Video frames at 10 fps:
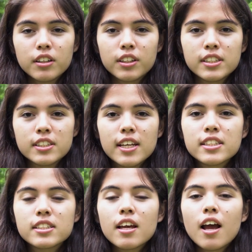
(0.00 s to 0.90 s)
This
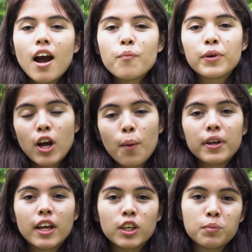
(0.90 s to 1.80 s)
is
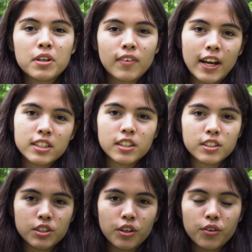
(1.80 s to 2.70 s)
becoming a human rights
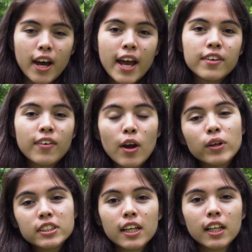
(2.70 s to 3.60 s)
issue. And if I
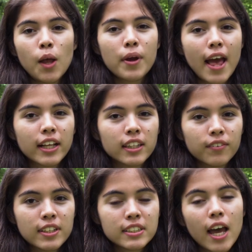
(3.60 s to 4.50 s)
wasn't a climate
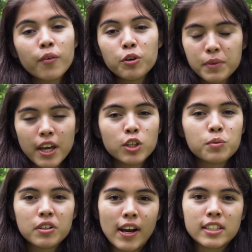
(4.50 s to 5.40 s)
activist, I would be a
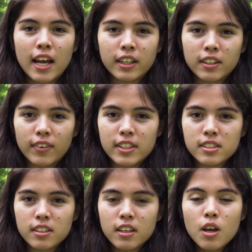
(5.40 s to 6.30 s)
human rights
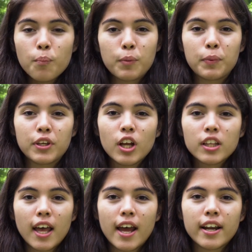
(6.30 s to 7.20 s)
activist. But
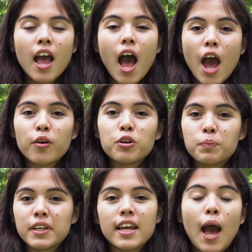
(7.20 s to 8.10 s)
beyond that, I would
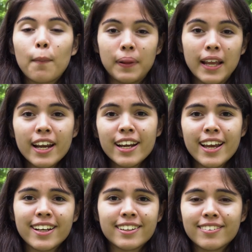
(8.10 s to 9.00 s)
be a
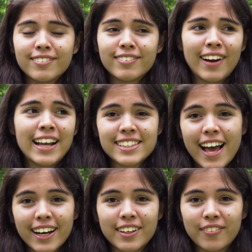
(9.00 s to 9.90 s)
planet rights
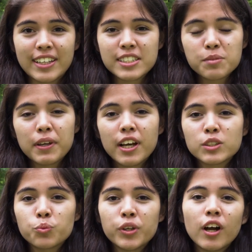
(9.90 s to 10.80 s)
activist,
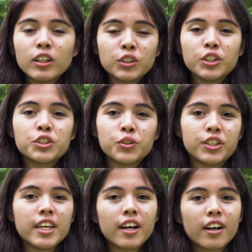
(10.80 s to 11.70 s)
because we also need to
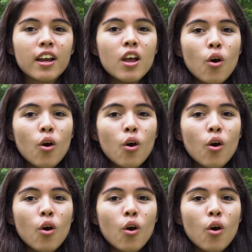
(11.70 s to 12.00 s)
hear